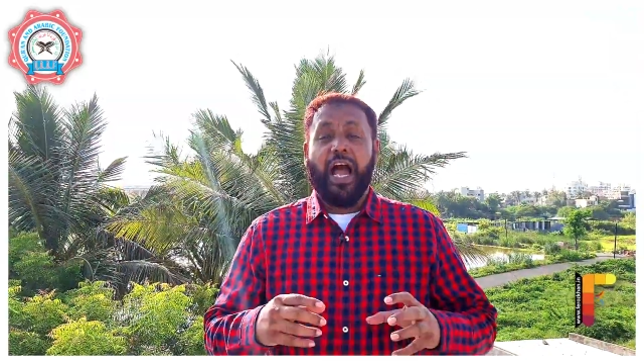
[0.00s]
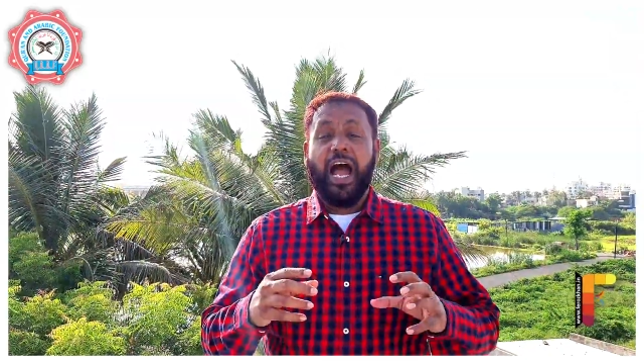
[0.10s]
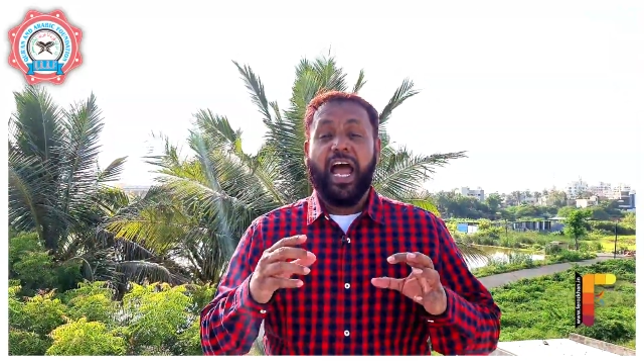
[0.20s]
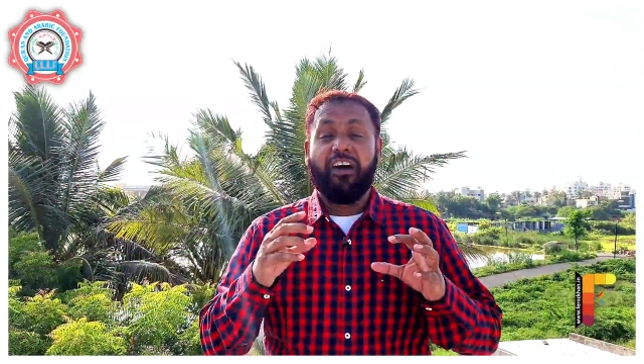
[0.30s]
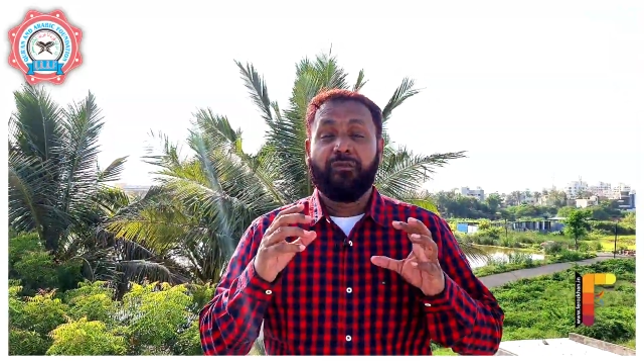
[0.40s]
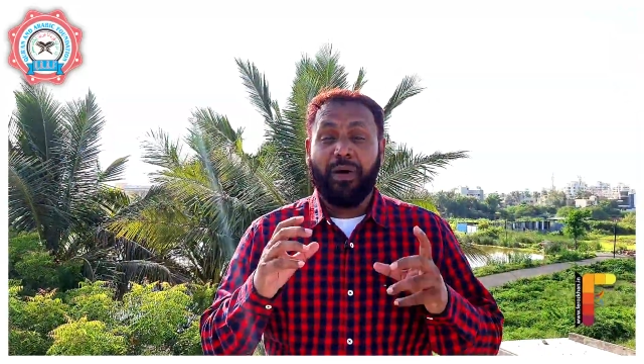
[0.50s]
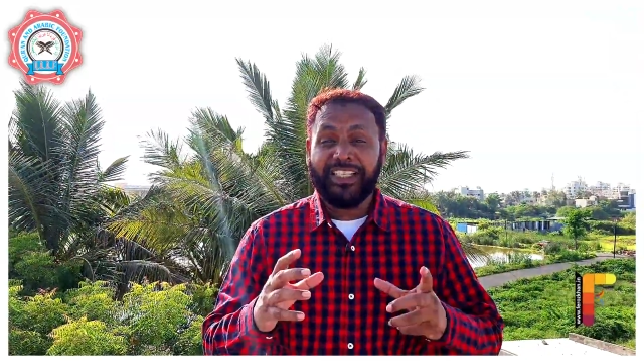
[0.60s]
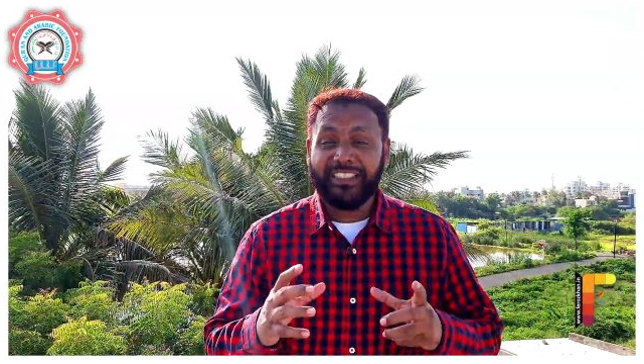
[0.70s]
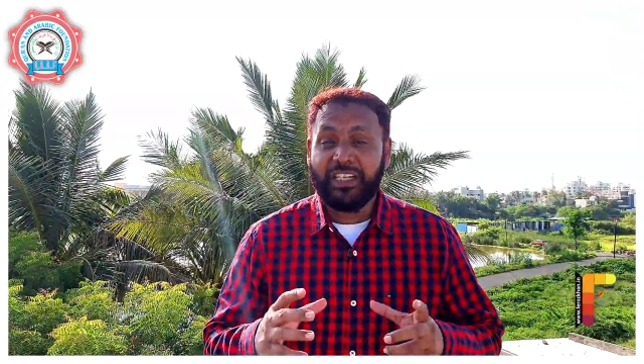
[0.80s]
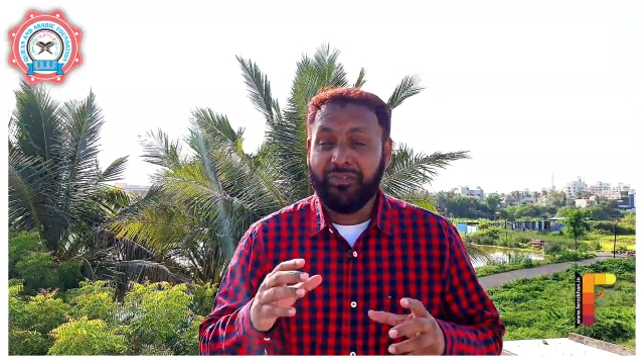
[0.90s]
I have
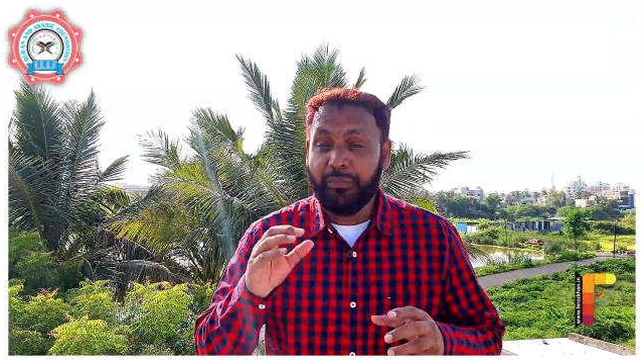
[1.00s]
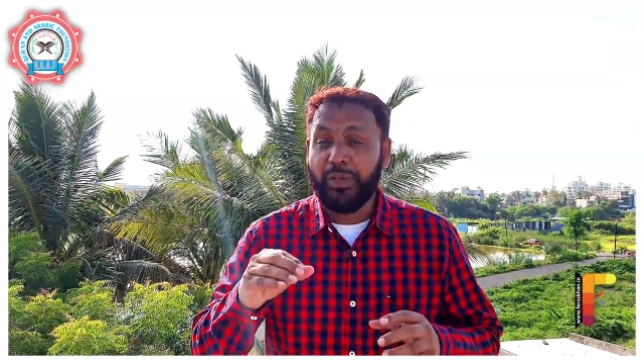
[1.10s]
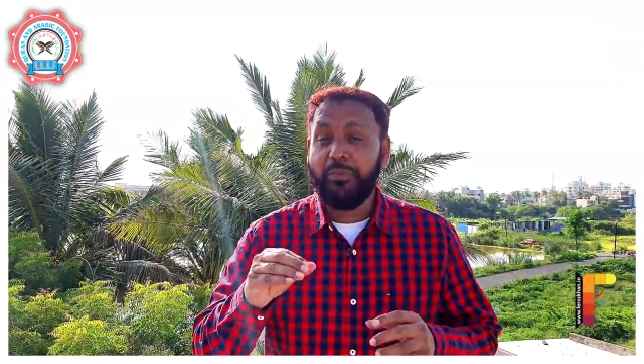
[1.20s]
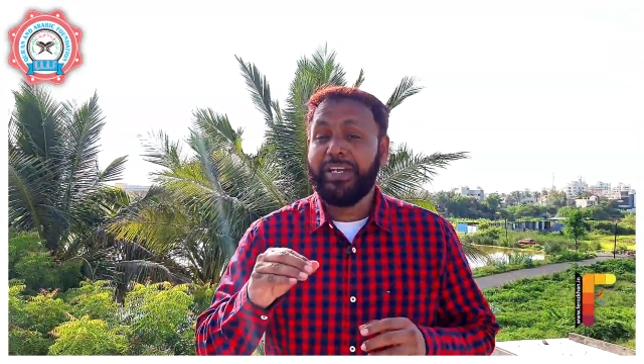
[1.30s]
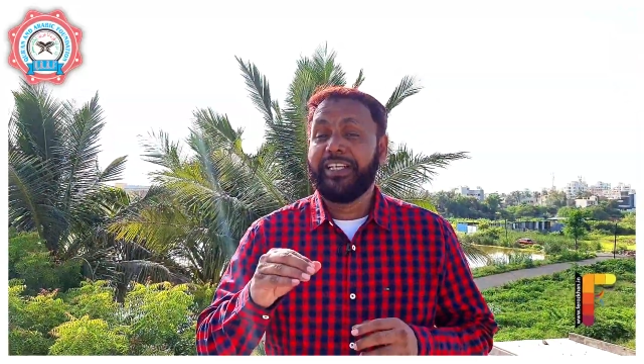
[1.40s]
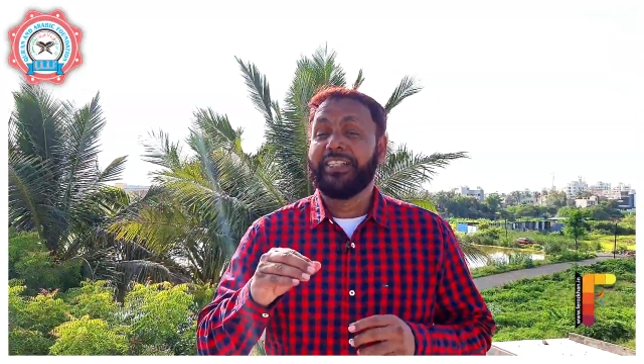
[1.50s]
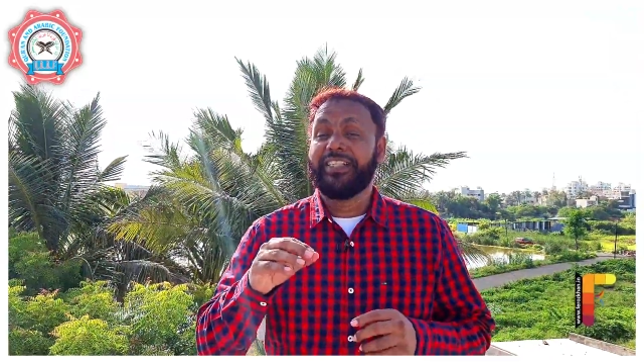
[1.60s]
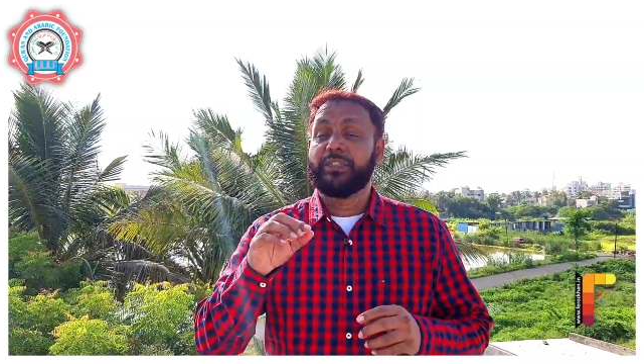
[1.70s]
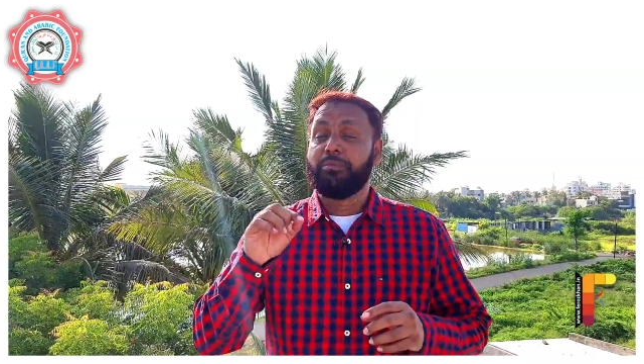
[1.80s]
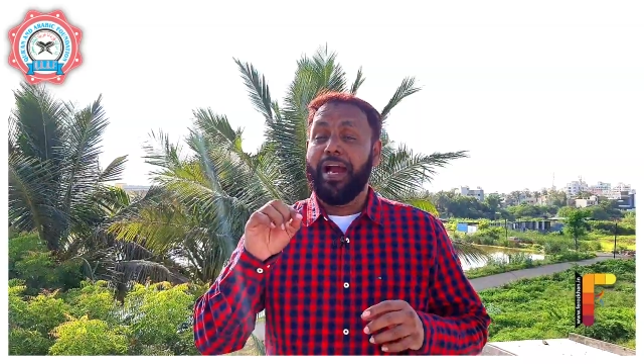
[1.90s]
myself implemented
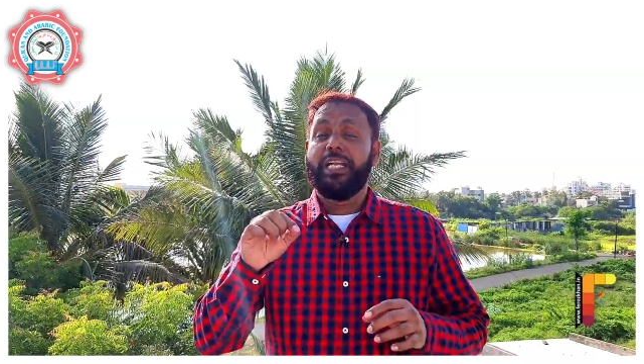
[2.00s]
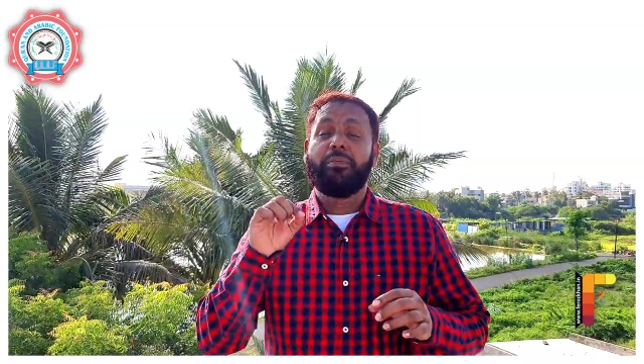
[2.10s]
this mind